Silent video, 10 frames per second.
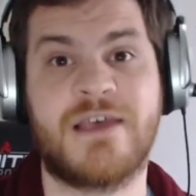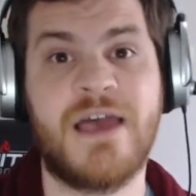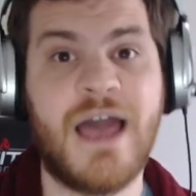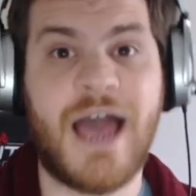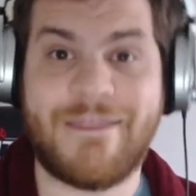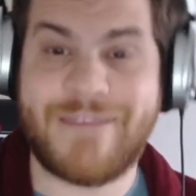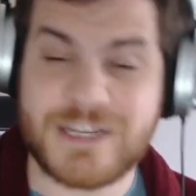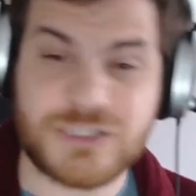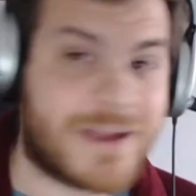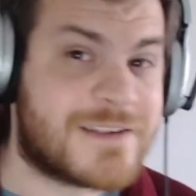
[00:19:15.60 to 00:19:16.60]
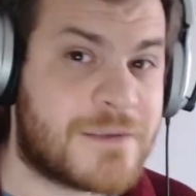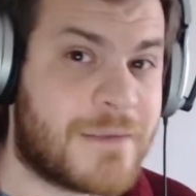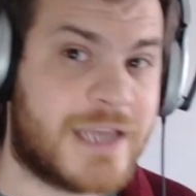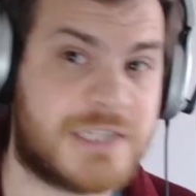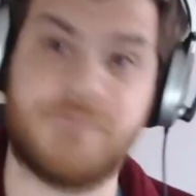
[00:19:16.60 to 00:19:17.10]
And their
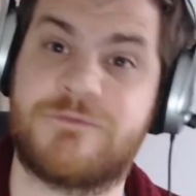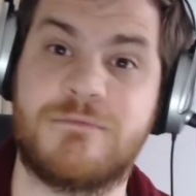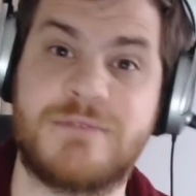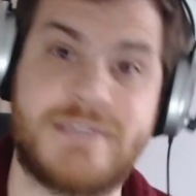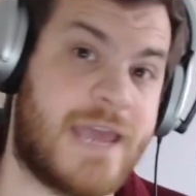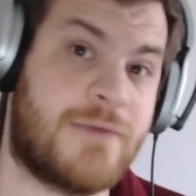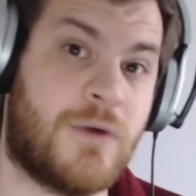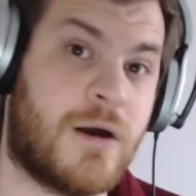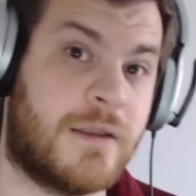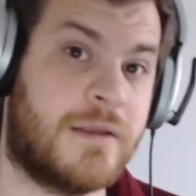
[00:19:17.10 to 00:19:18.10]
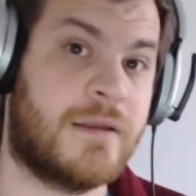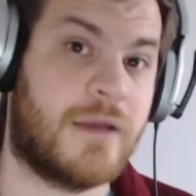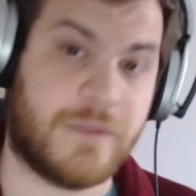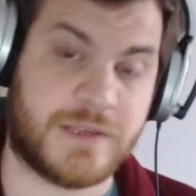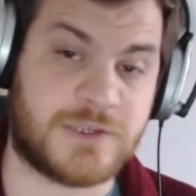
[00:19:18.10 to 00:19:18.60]
transformation from day 1 on the
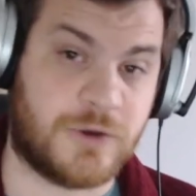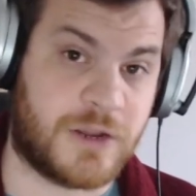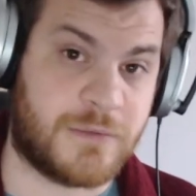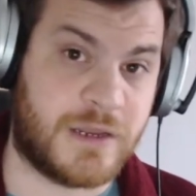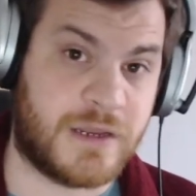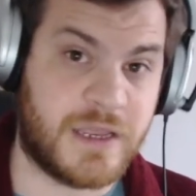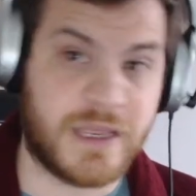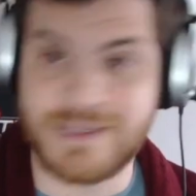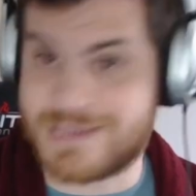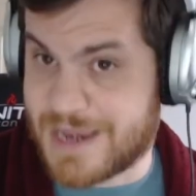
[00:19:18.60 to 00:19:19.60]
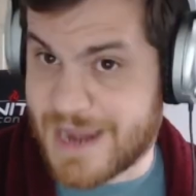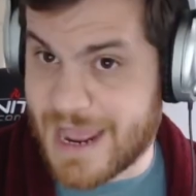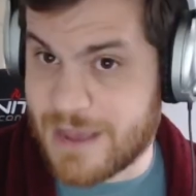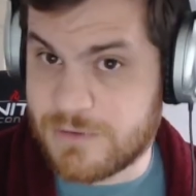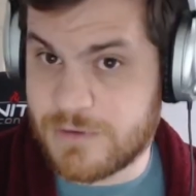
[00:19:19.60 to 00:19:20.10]
tournament to
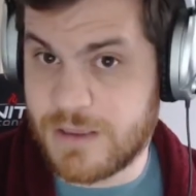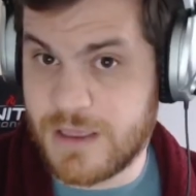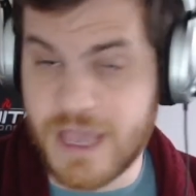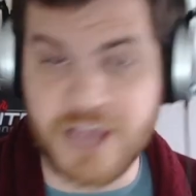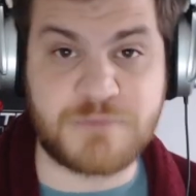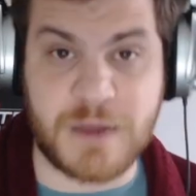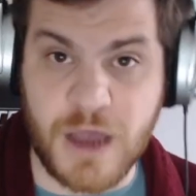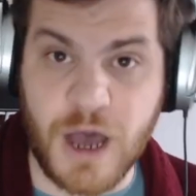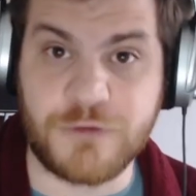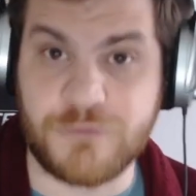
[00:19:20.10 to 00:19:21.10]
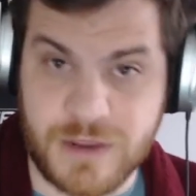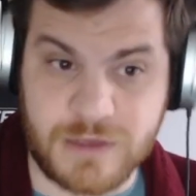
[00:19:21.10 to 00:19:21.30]
now has been unreal.